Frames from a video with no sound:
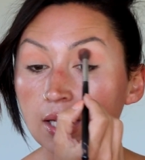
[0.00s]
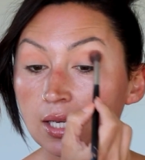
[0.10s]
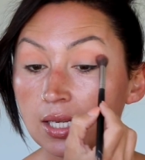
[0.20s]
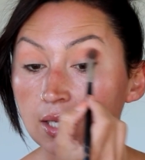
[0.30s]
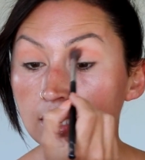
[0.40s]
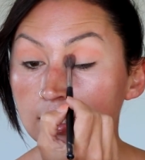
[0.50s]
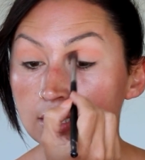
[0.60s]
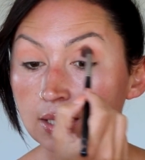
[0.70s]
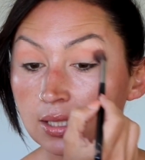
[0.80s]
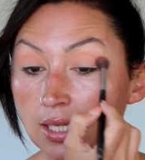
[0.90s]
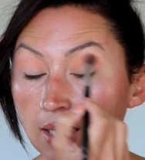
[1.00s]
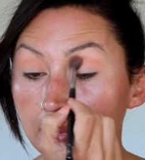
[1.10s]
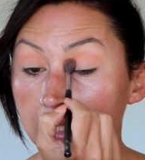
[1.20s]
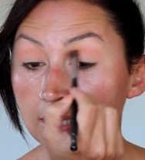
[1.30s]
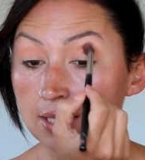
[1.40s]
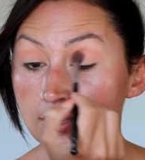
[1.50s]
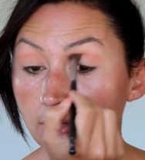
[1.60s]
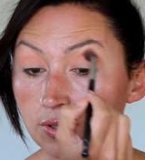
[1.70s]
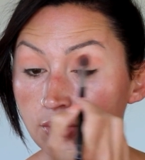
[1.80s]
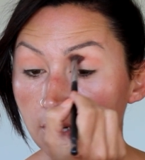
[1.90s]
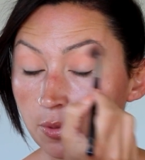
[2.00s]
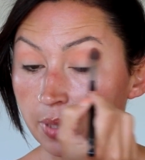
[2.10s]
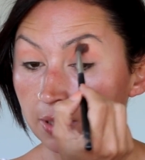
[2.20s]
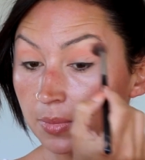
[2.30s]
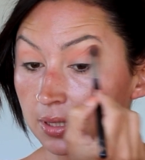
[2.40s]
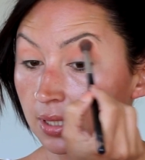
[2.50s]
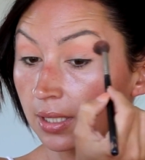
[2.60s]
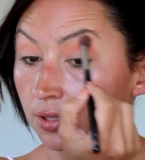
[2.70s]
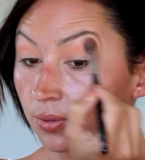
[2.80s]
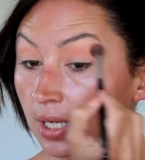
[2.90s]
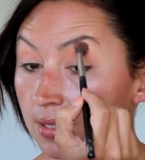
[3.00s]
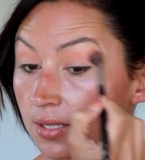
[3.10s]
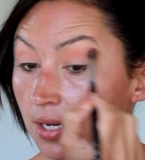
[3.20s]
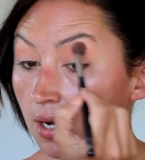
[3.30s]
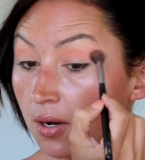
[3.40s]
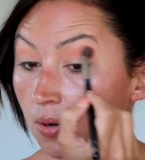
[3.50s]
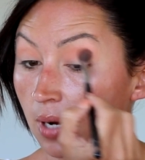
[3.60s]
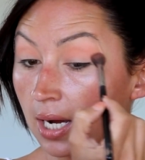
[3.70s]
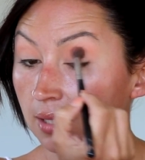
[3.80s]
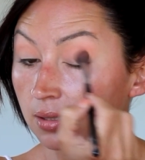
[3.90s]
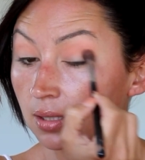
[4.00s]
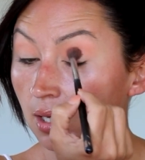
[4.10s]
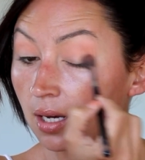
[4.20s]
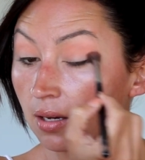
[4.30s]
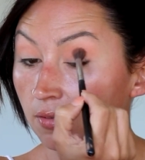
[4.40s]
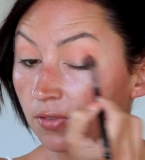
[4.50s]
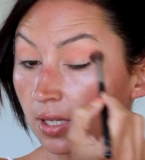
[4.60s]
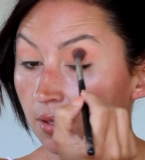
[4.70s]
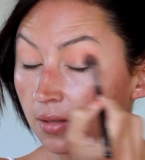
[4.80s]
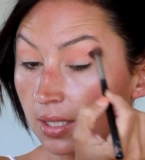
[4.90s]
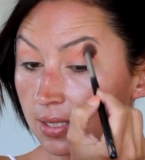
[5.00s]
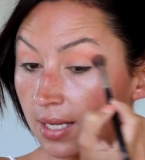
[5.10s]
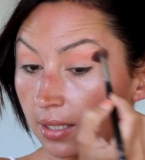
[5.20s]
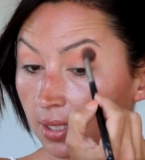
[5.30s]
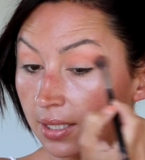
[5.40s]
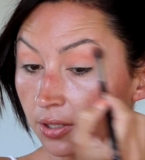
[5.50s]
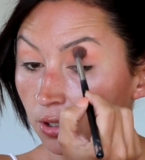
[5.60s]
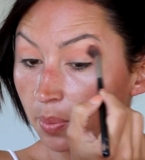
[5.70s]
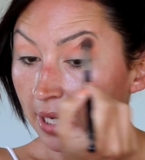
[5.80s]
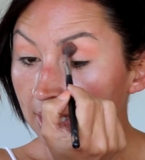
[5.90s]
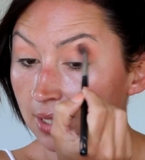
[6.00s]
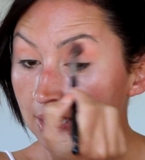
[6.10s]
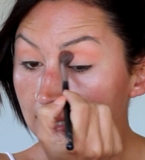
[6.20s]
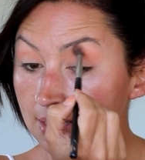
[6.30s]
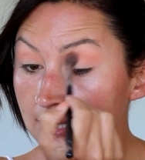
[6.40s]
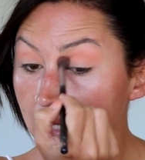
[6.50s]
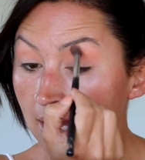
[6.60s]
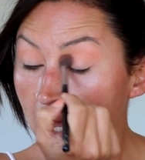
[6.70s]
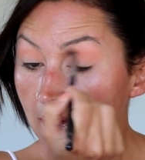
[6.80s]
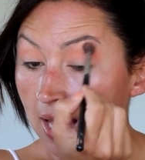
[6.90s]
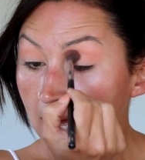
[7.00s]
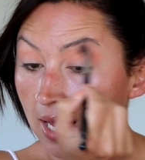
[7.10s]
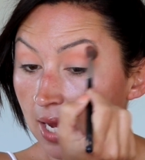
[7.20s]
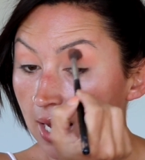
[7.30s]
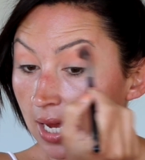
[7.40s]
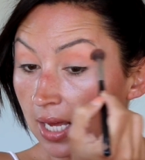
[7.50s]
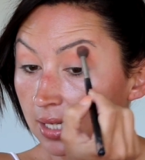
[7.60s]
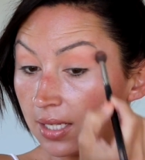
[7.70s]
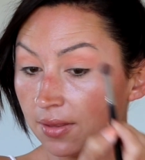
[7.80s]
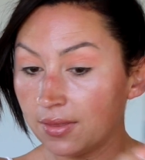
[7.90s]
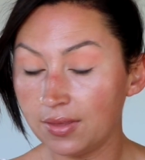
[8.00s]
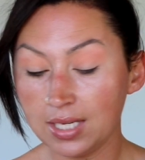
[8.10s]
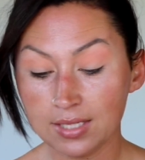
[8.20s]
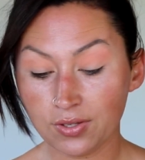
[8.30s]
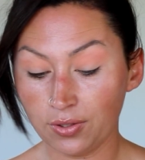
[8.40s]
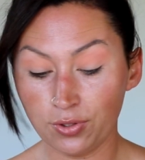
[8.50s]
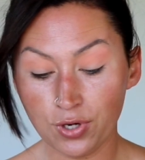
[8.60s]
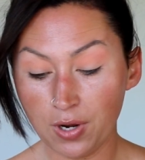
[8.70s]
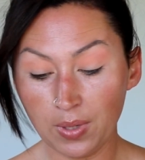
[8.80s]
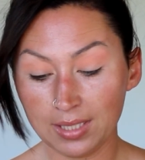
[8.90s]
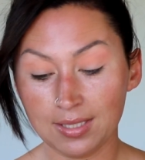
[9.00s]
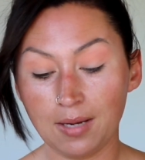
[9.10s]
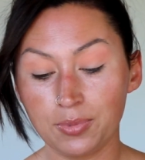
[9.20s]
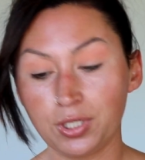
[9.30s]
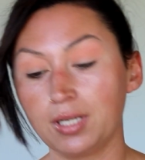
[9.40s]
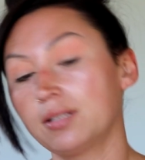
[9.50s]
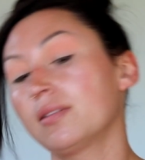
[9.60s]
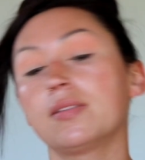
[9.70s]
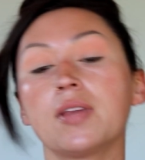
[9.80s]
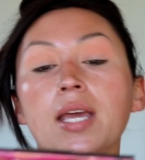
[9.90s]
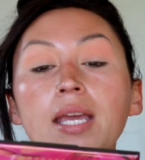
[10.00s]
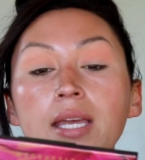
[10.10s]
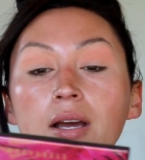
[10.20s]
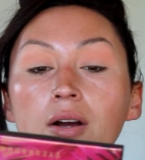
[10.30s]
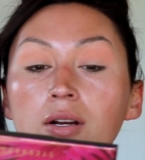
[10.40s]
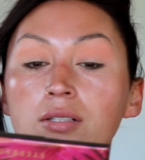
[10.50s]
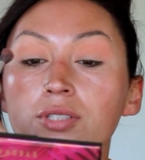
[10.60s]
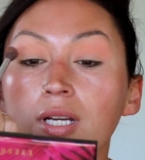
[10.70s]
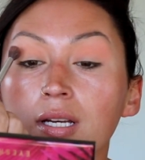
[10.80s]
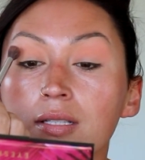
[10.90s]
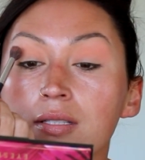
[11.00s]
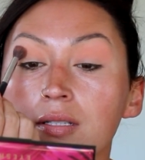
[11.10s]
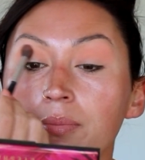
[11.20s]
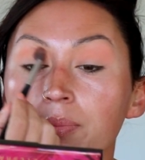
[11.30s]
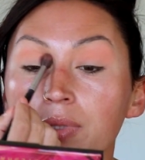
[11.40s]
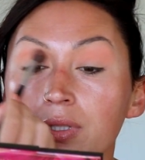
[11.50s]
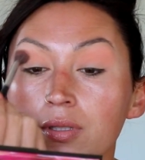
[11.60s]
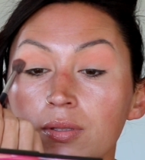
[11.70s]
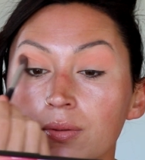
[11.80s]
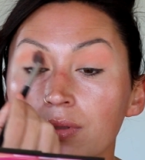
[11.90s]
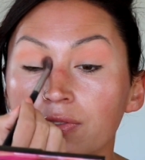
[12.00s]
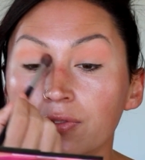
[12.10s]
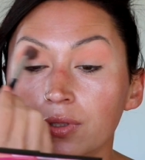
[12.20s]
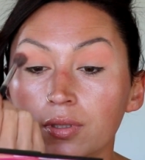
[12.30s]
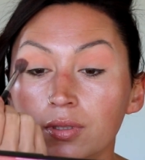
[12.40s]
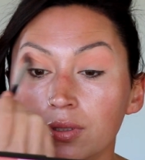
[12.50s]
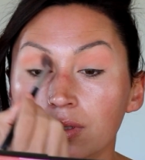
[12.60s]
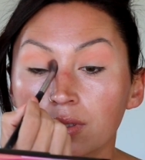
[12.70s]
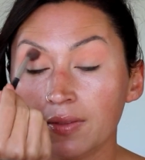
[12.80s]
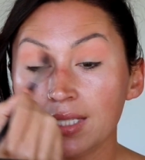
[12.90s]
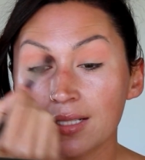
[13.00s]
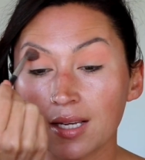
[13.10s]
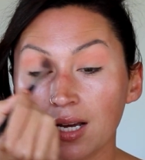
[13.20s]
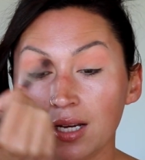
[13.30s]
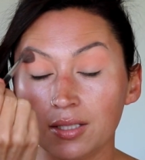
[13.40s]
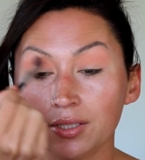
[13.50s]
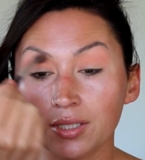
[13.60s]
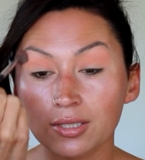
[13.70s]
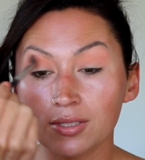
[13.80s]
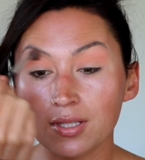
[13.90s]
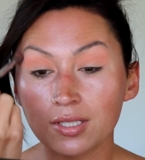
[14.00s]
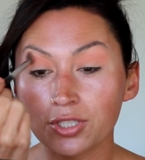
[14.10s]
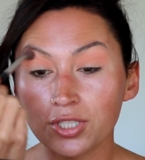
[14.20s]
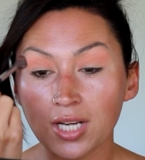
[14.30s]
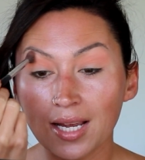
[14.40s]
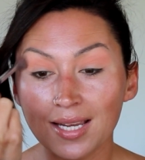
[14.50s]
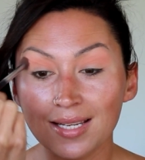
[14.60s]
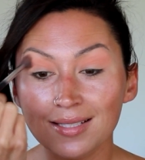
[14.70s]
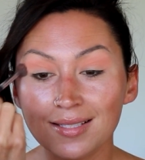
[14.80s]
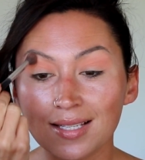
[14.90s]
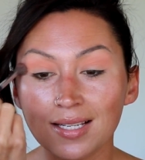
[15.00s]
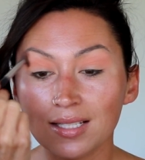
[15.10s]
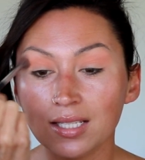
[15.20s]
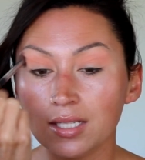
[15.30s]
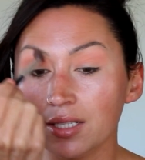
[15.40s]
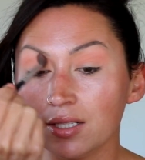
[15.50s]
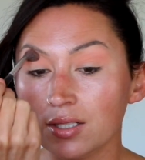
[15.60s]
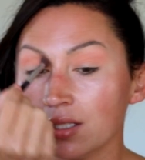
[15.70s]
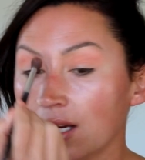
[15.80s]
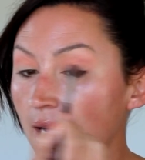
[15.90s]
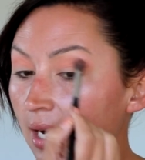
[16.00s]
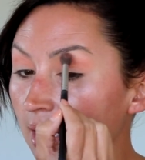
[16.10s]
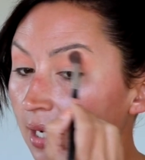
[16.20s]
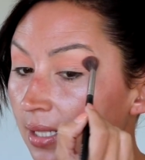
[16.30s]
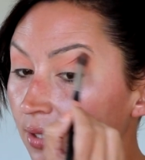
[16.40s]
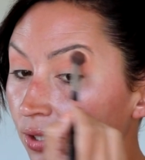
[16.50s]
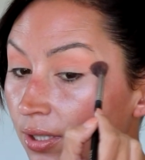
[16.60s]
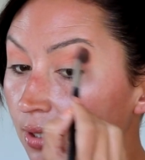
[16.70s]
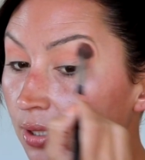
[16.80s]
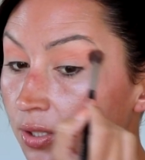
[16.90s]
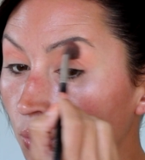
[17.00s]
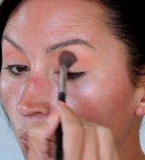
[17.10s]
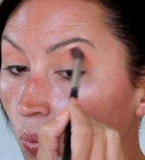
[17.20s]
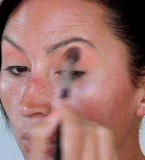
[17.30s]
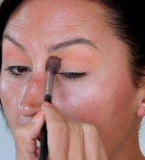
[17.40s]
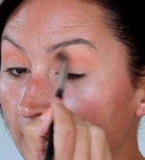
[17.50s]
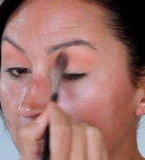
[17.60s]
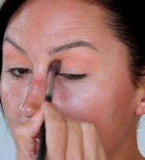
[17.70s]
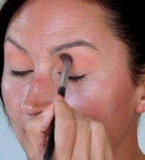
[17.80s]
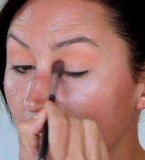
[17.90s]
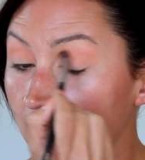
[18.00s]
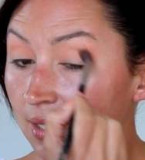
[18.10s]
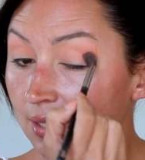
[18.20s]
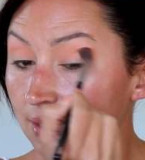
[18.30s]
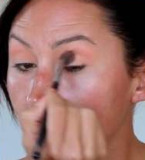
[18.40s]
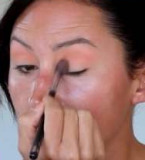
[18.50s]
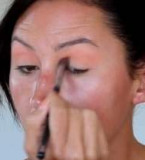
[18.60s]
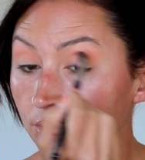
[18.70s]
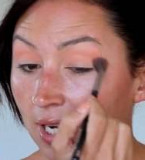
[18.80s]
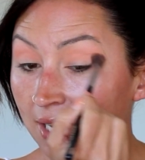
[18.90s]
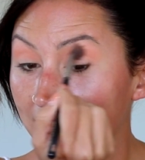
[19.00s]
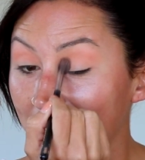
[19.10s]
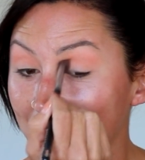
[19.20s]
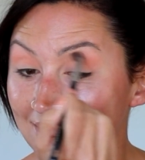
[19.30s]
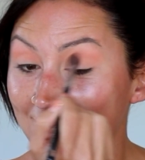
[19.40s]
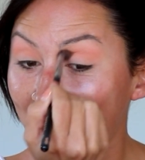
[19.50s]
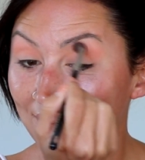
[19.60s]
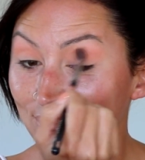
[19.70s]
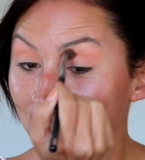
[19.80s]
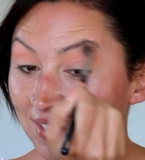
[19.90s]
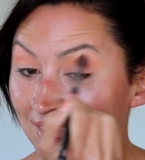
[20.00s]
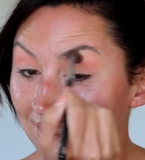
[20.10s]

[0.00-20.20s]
I mean, these are so pigmented. You guys know I love these LA Girl palettes, and these are no exception. They are just beautiful. And these colors, the shades in here, I couldn't wait to try these out.